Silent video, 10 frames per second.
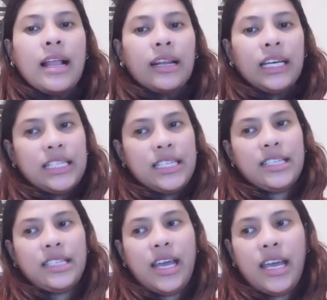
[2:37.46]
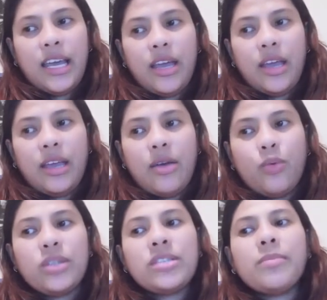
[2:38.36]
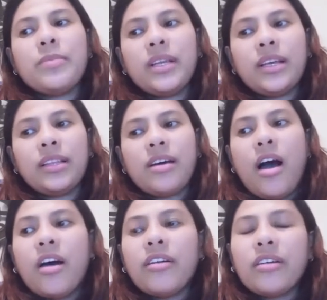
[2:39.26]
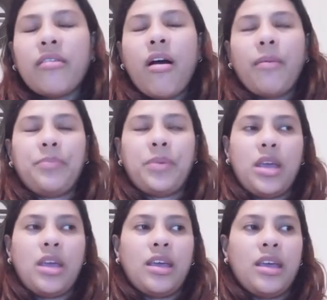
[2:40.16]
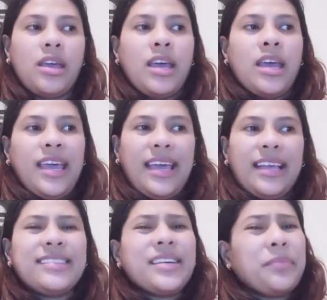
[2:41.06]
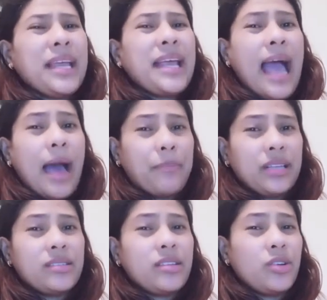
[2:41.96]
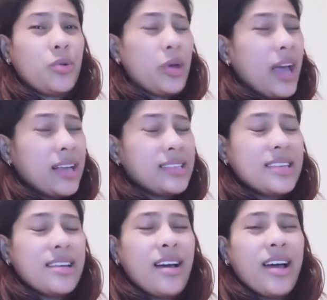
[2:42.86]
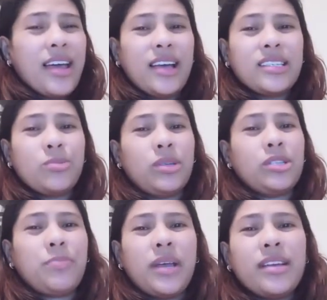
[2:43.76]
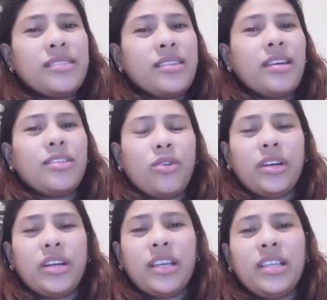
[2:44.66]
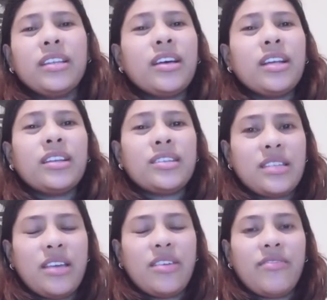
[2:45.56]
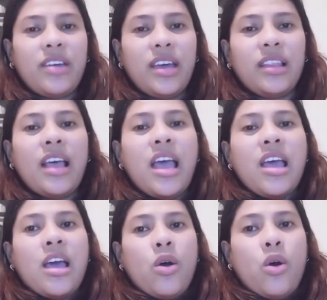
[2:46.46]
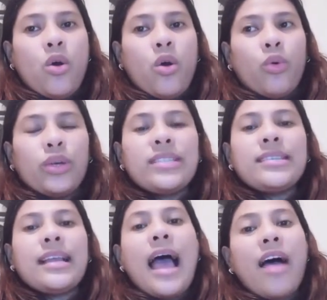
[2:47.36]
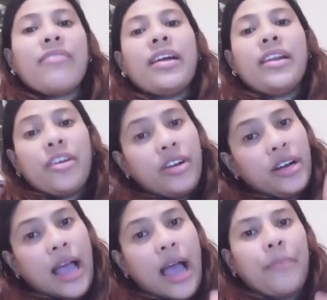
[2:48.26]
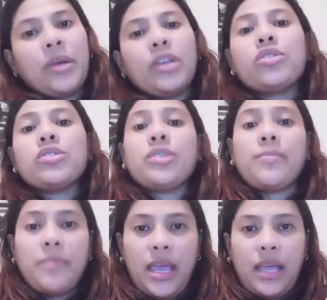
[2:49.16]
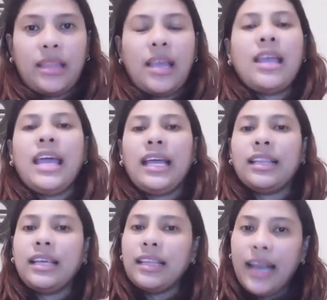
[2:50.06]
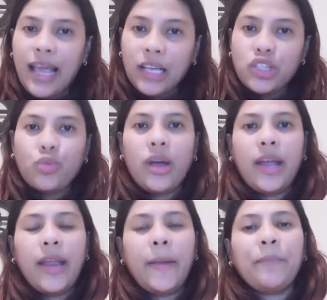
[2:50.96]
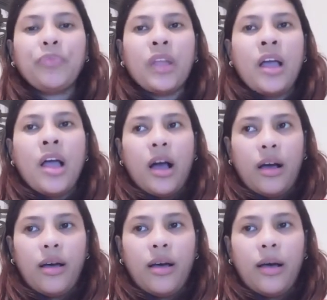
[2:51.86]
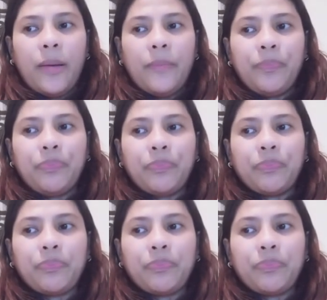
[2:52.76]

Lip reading: let's say we submitted the other copy and something happens, the USCIS misplaced it or they did not receive it, we still have another copy to submit. And then the next one, I